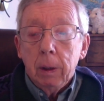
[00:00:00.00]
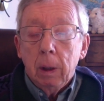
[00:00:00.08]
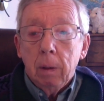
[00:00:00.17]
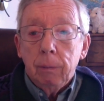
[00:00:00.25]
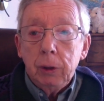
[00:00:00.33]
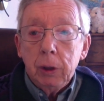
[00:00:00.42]

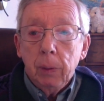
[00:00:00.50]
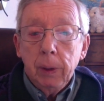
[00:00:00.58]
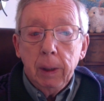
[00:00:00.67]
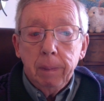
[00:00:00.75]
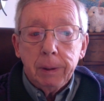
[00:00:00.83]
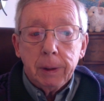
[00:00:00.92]
of showing
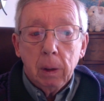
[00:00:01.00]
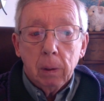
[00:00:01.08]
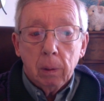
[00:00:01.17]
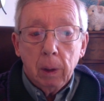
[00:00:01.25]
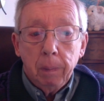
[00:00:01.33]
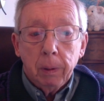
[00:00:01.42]
him his
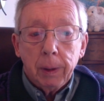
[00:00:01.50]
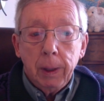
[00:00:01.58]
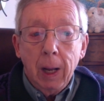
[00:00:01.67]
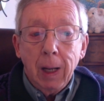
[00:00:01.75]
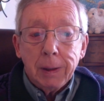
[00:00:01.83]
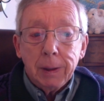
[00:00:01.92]
glory, but he
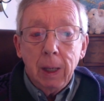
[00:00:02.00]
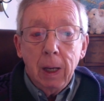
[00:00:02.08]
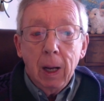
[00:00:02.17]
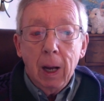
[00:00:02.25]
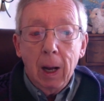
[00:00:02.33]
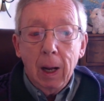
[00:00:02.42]
had to
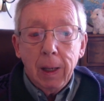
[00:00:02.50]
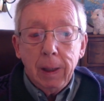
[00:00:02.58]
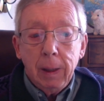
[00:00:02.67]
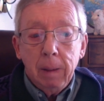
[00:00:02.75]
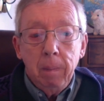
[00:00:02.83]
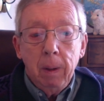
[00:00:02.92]
hide
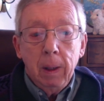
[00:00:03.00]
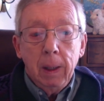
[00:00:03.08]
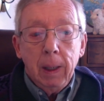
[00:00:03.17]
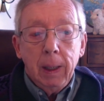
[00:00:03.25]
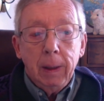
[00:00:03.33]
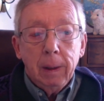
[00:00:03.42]
him
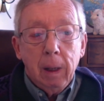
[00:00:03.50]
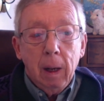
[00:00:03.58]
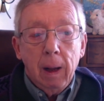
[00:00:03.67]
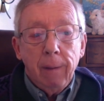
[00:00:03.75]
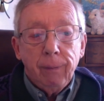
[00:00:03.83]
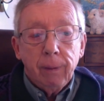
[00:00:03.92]
in the
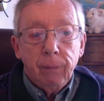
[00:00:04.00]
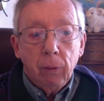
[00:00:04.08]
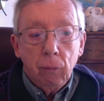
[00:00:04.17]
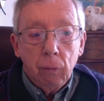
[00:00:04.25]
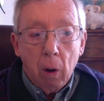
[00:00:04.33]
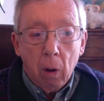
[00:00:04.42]
cleft of a
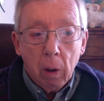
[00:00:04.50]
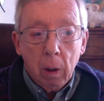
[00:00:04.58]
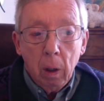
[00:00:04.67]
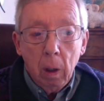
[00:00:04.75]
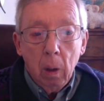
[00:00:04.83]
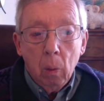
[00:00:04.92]

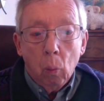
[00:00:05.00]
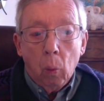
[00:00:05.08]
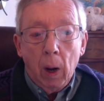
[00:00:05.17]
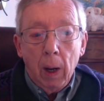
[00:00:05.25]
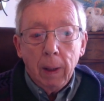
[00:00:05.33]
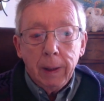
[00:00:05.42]
rock
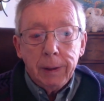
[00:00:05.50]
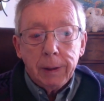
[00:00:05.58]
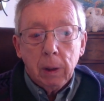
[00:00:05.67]
while his